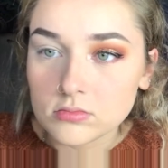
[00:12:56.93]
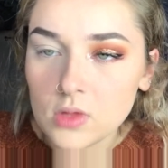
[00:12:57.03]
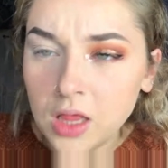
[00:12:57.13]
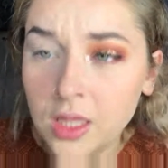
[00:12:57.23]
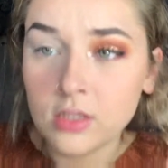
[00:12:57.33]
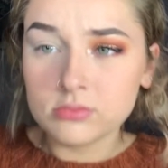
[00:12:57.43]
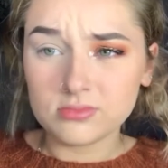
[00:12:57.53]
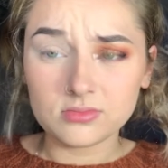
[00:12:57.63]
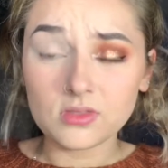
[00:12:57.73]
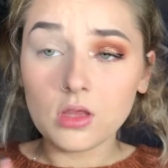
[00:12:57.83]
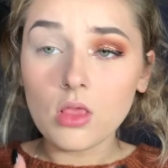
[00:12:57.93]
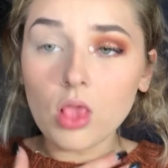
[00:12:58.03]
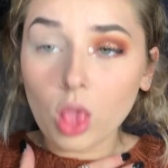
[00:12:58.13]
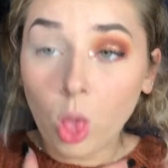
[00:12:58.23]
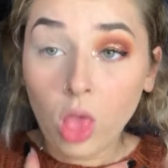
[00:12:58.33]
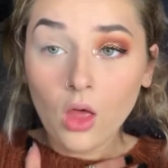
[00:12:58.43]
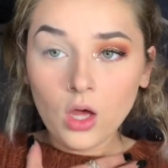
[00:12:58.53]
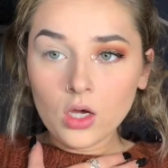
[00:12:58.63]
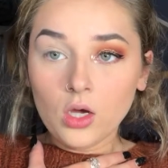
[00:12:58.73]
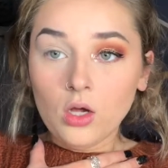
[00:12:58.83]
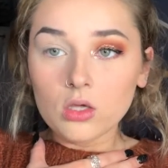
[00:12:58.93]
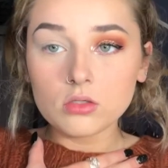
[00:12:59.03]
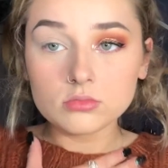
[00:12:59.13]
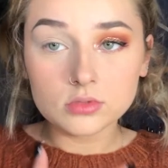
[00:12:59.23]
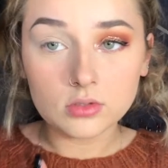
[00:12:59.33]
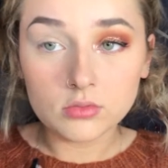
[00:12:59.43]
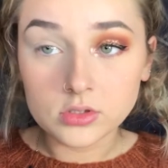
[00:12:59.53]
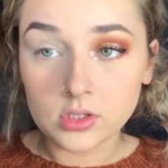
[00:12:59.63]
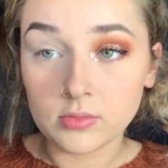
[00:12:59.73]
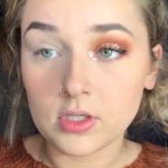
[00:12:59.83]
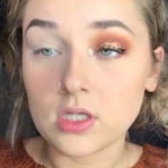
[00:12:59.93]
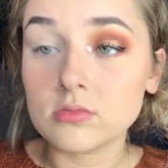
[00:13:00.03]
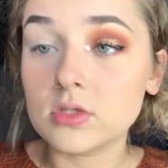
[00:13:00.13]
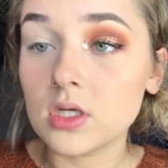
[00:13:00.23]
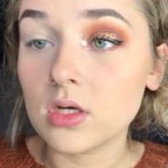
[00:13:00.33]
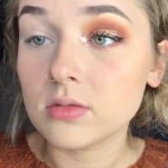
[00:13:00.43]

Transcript: That almost gave me an asthma attack.